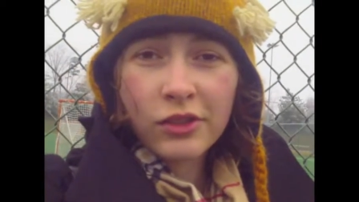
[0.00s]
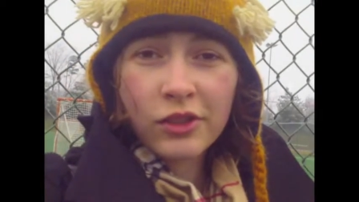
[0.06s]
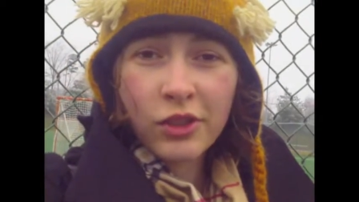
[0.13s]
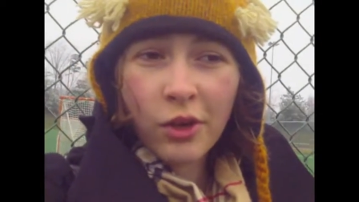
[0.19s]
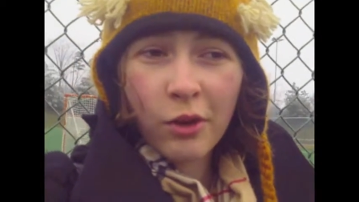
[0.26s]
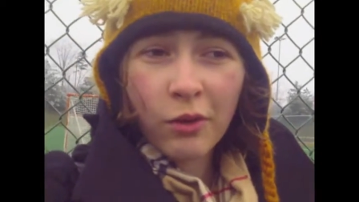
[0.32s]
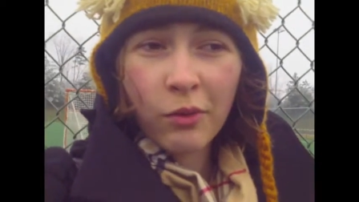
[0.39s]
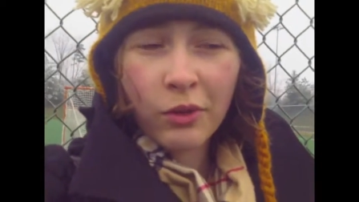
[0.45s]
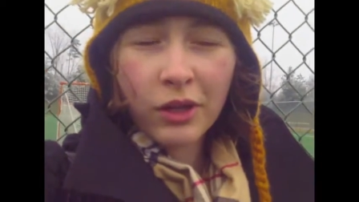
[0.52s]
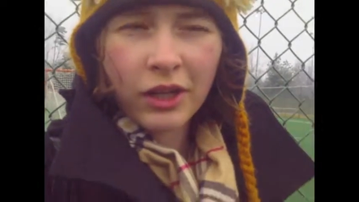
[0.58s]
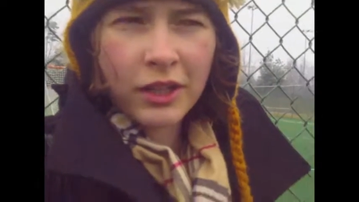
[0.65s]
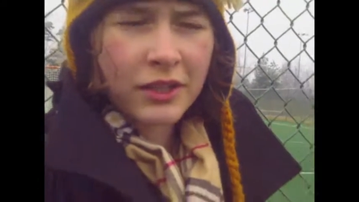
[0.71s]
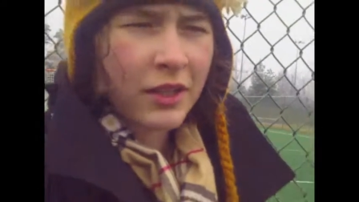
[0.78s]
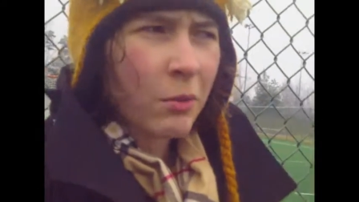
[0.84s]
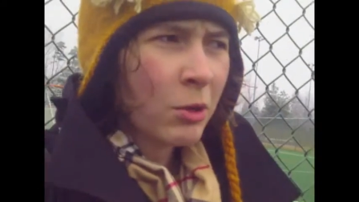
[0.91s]
So
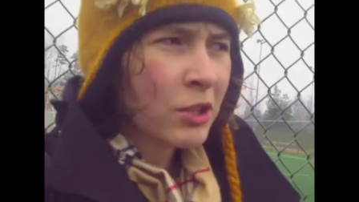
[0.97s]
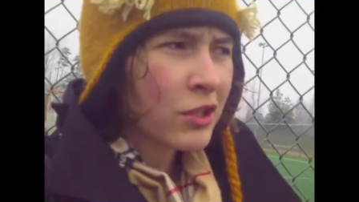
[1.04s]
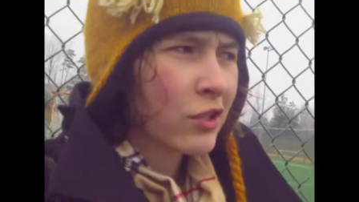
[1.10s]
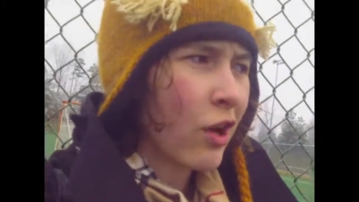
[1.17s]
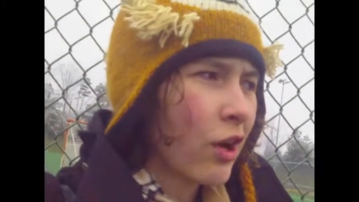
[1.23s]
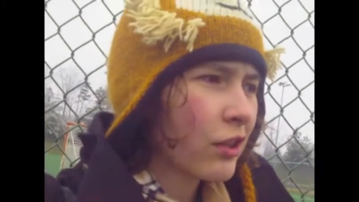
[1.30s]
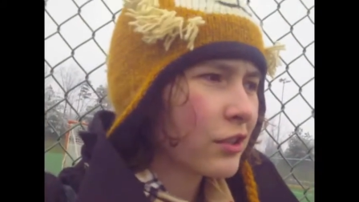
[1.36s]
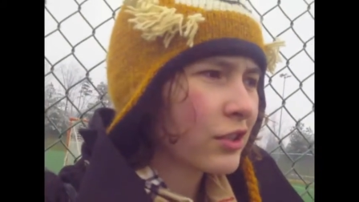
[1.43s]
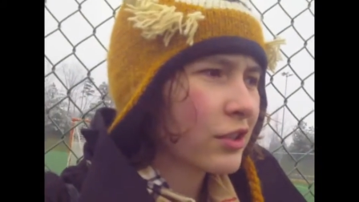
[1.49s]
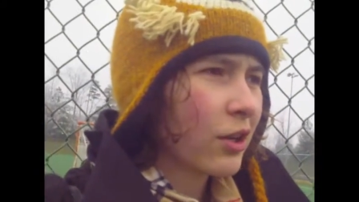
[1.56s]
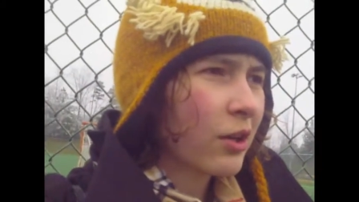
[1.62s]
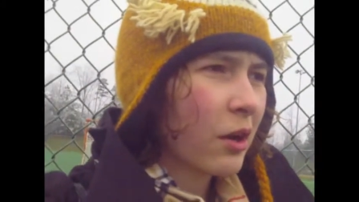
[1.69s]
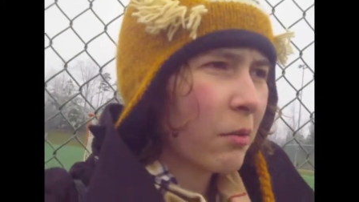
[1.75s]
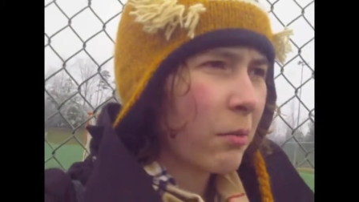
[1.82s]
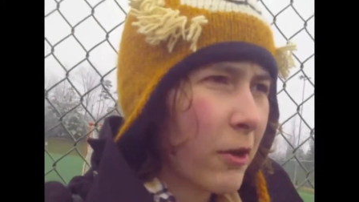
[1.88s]
uh, someone's dog
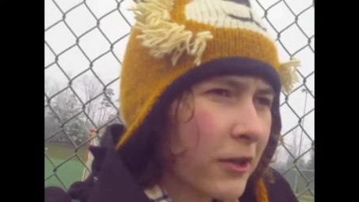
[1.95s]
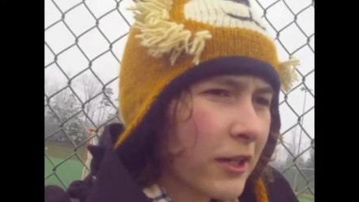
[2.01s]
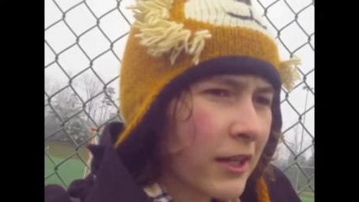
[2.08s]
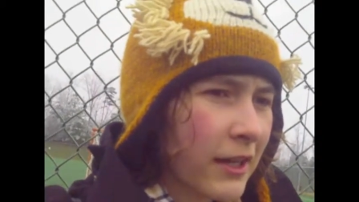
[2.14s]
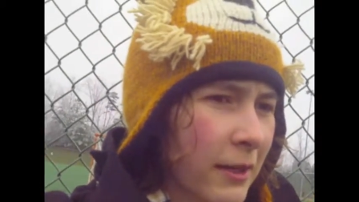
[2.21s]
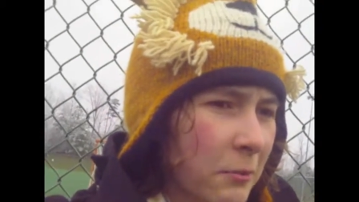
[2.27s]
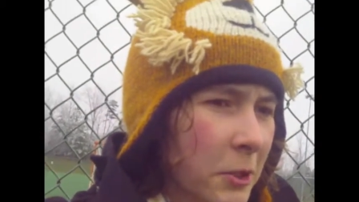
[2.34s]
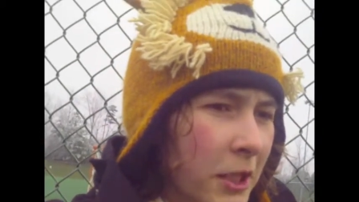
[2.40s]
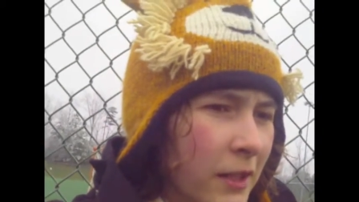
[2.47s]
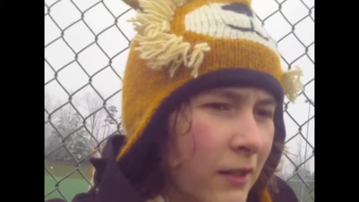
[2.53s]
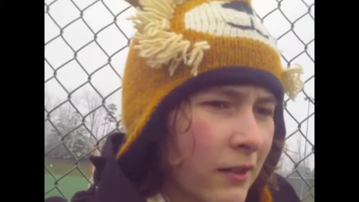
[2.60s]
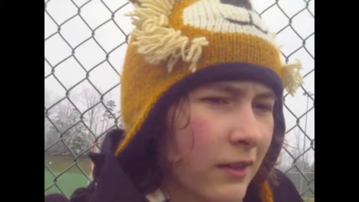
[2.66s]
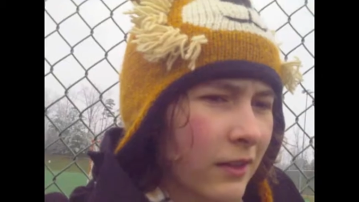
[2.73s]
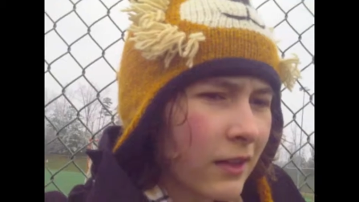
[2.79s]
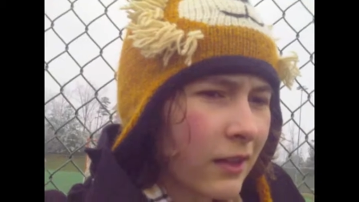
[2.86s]
started barking at me,
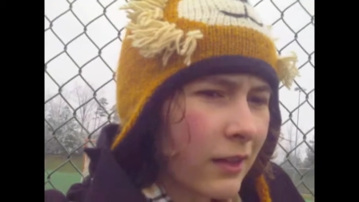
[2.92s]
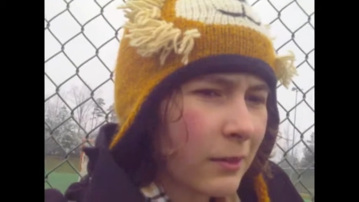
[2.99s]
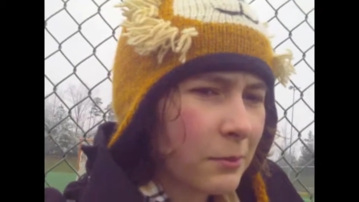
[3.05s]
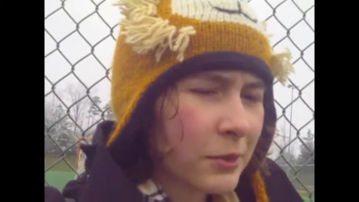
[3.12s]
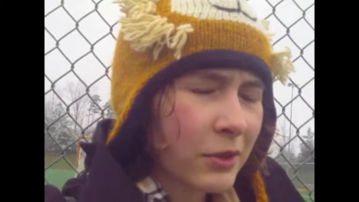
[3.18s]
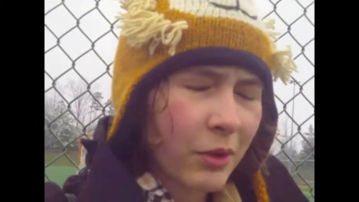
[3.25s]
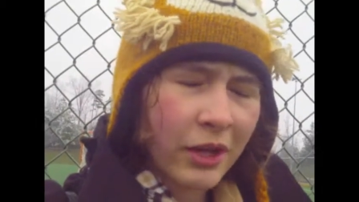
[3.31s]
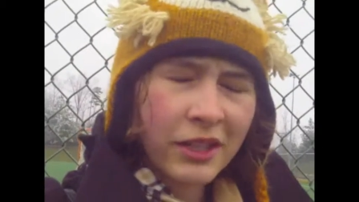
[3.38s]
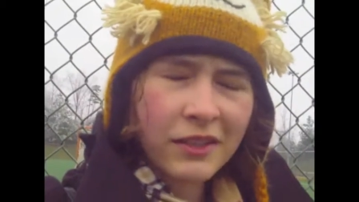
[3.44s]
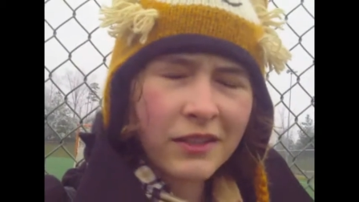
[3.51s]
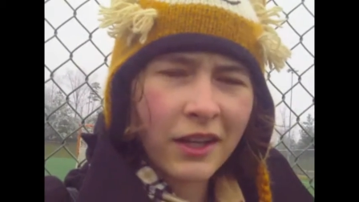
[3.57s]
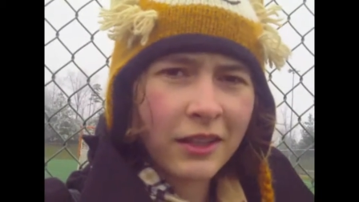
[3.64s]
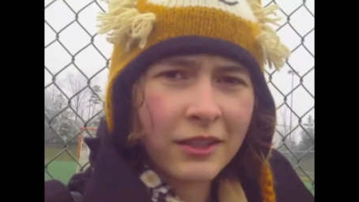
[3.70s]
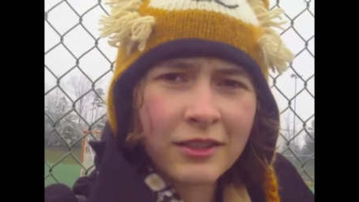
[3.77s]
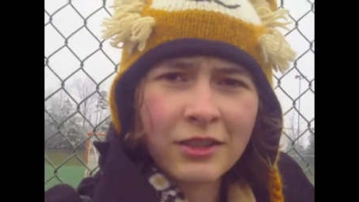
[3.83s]
um, so I
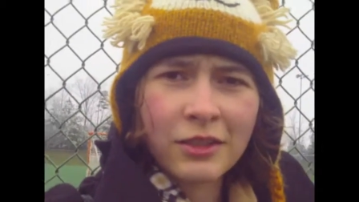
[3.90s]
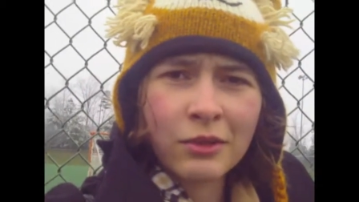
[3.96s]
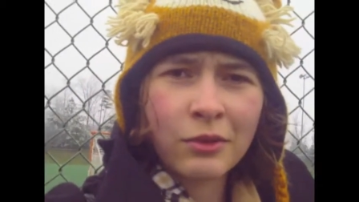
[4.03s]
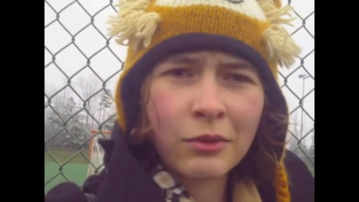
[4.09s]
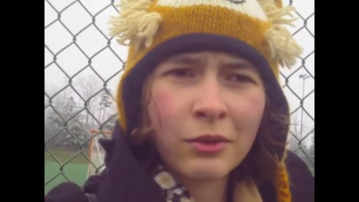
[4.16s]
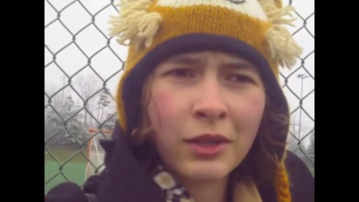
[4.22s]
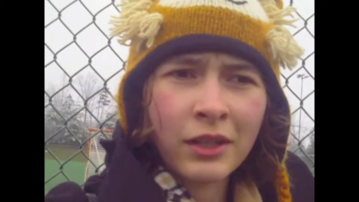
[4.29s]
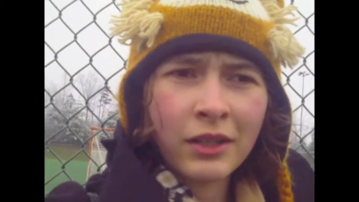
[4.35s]
decided to